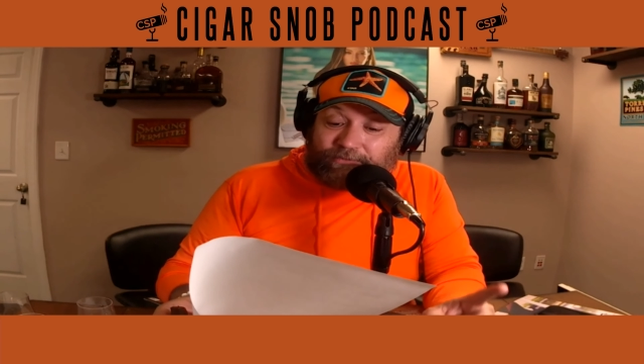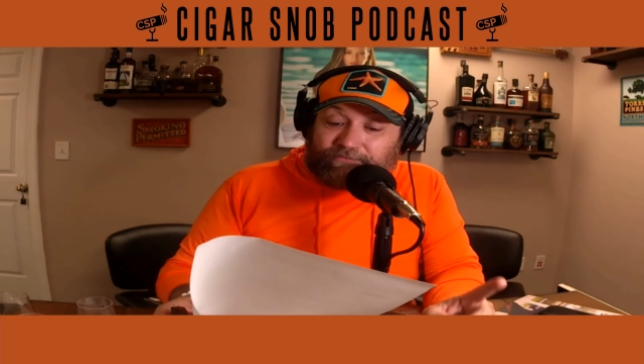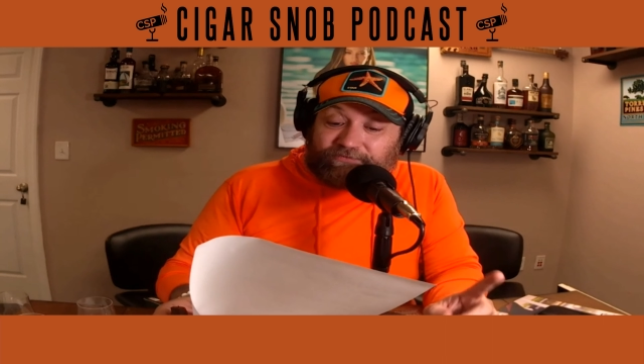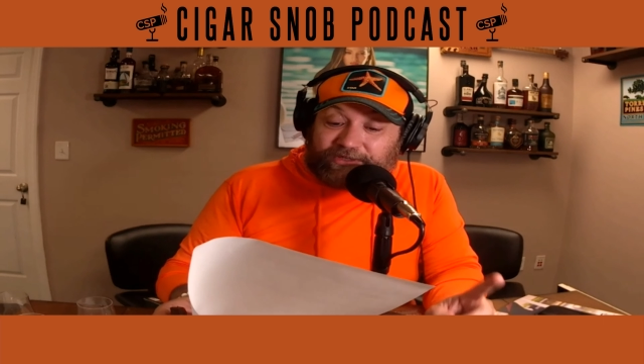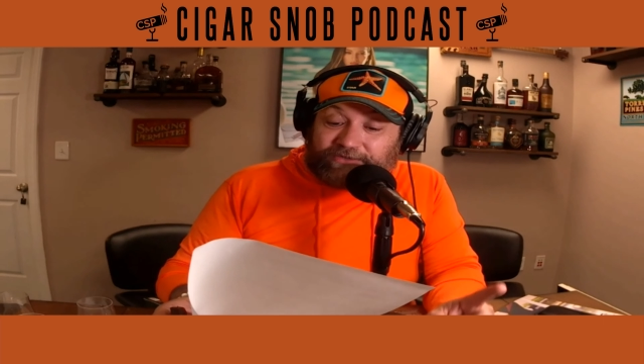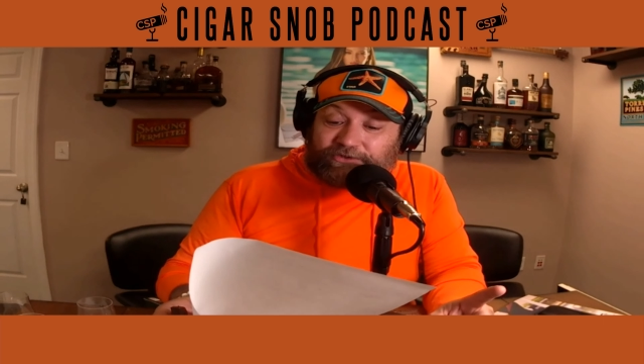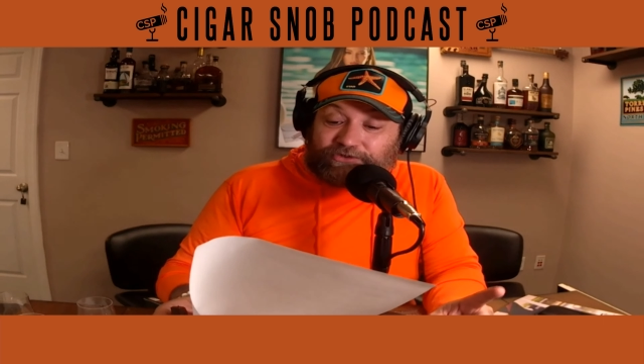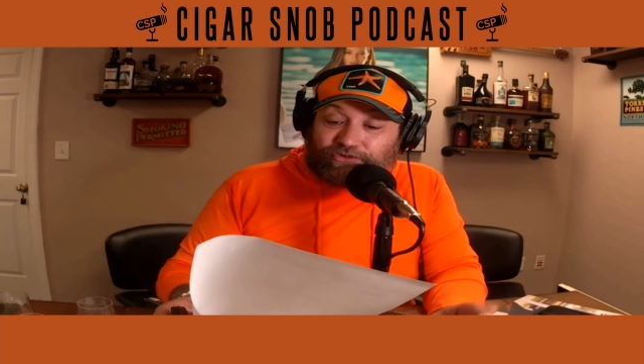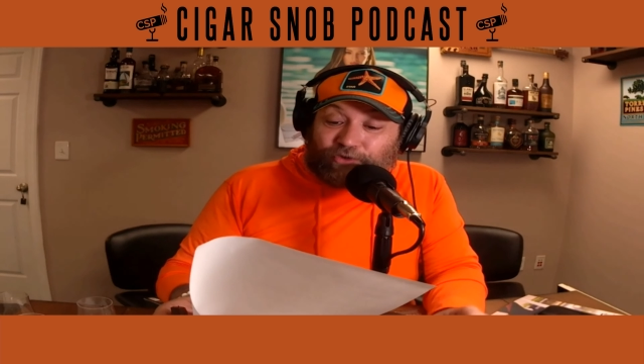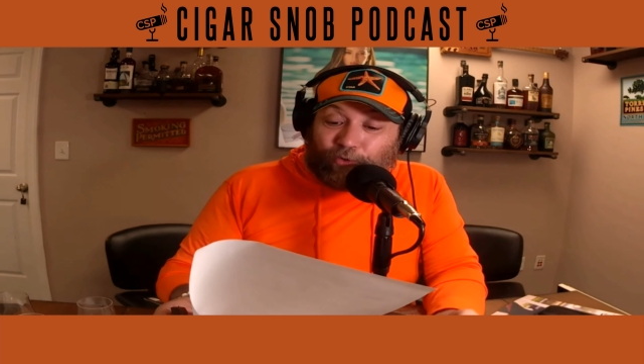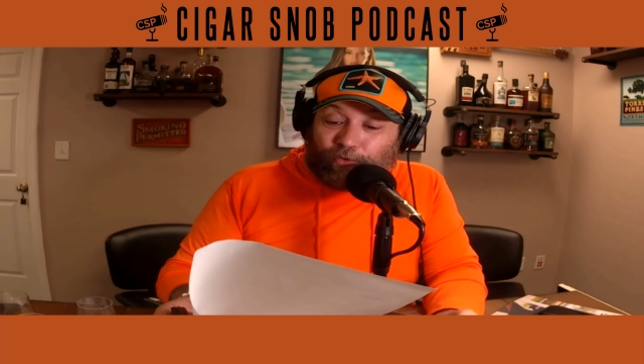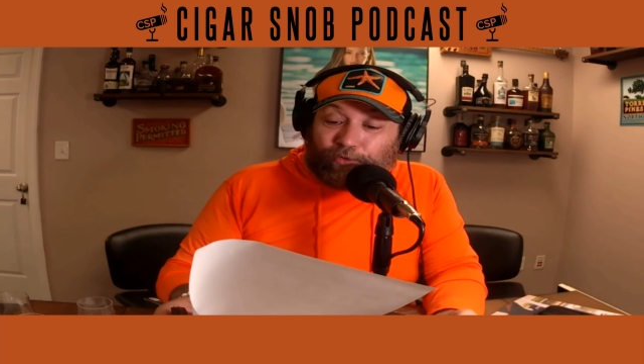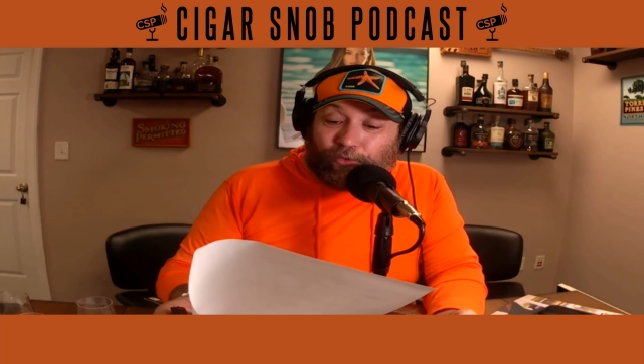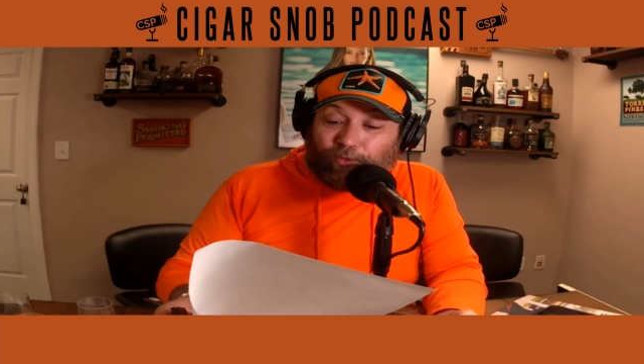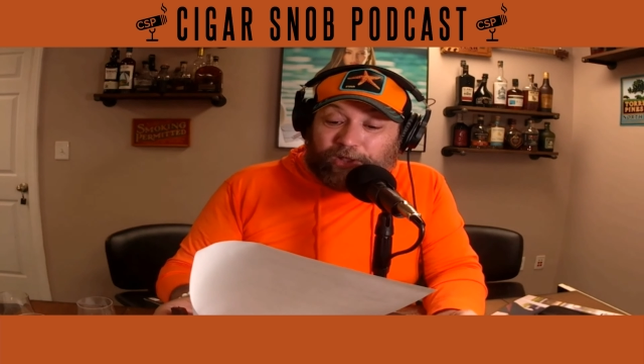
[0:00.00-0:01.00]
Visit
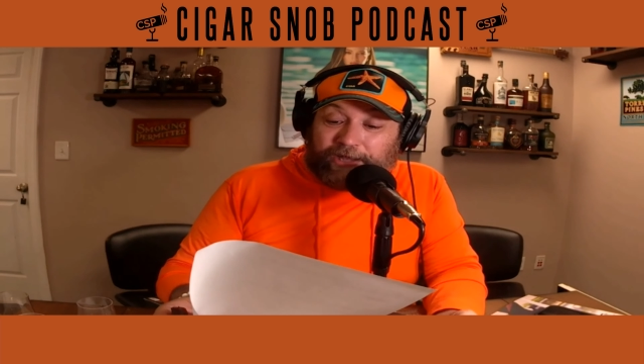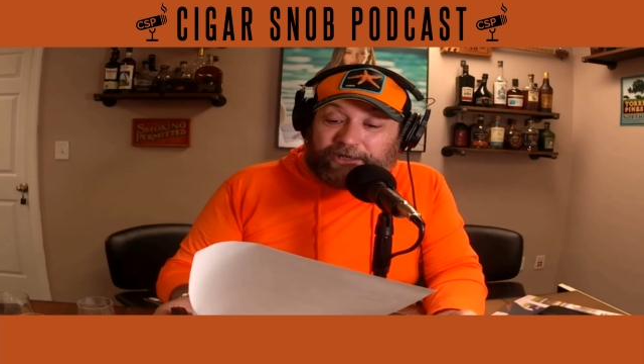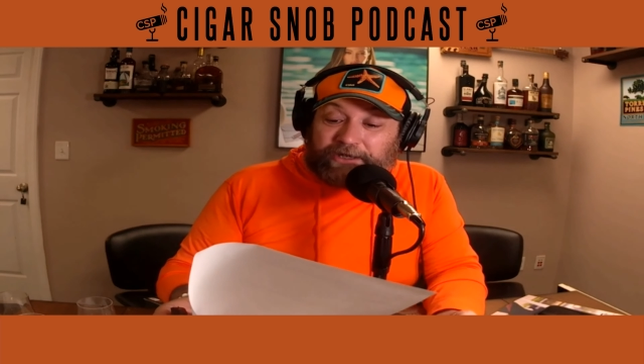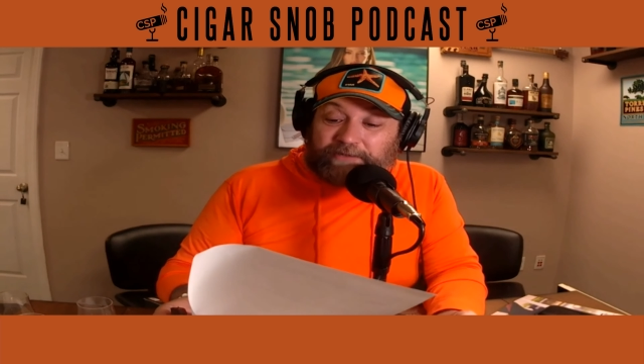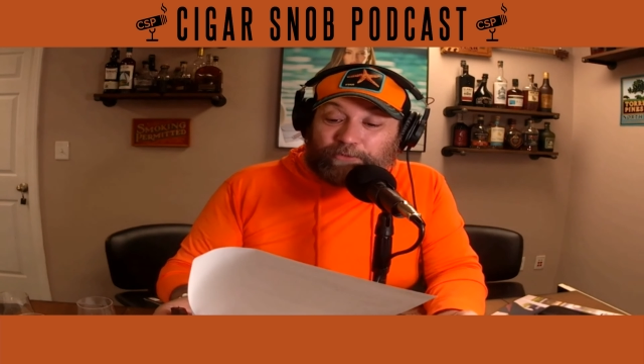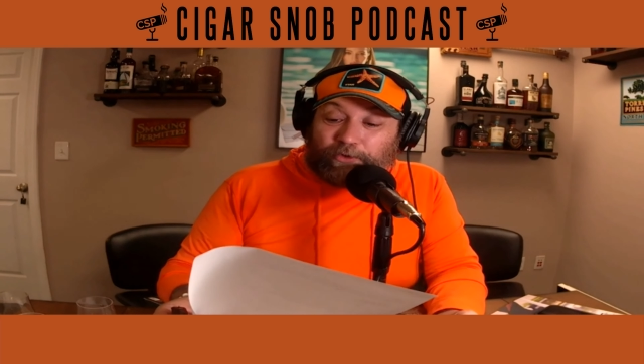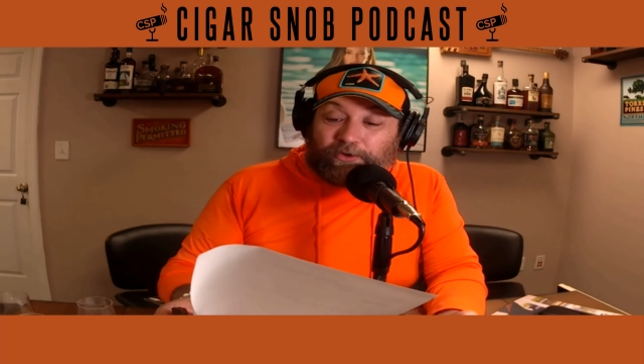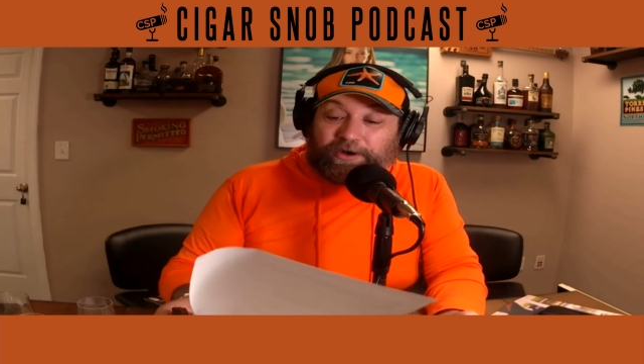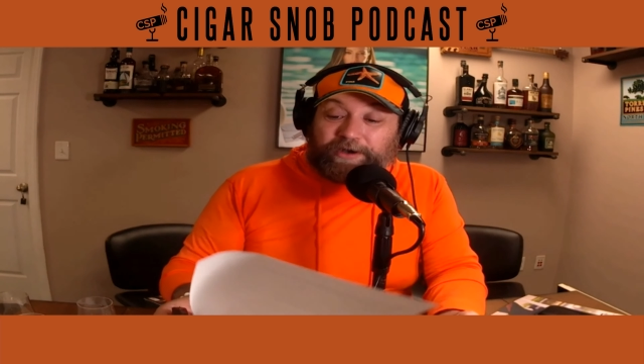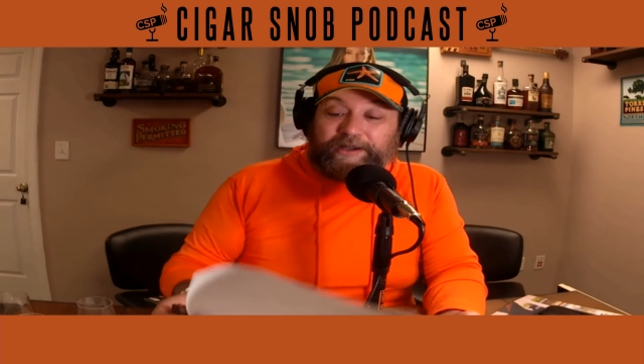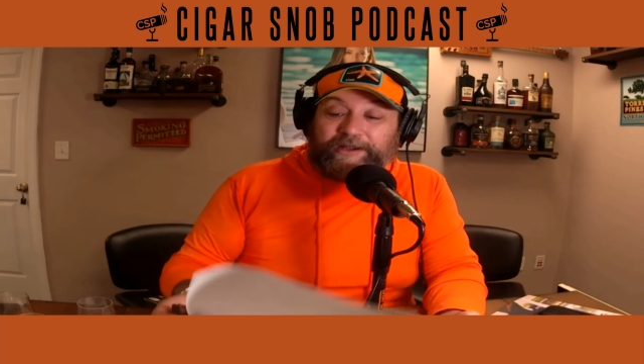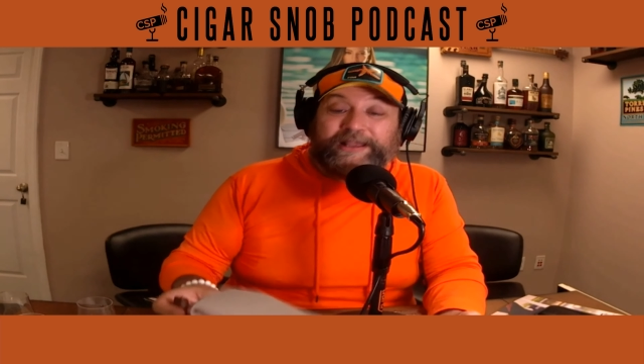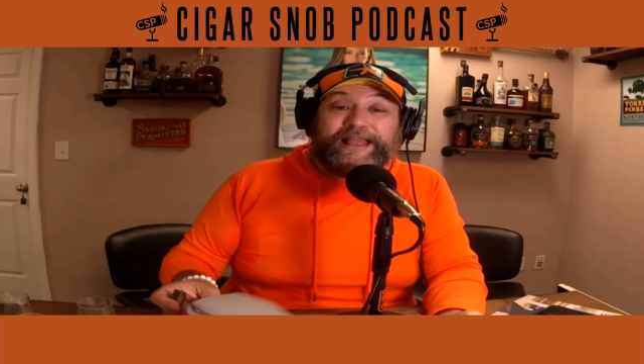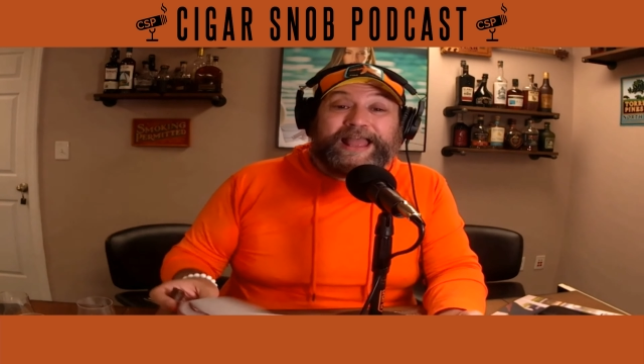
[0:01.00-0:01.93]
Total Wine and More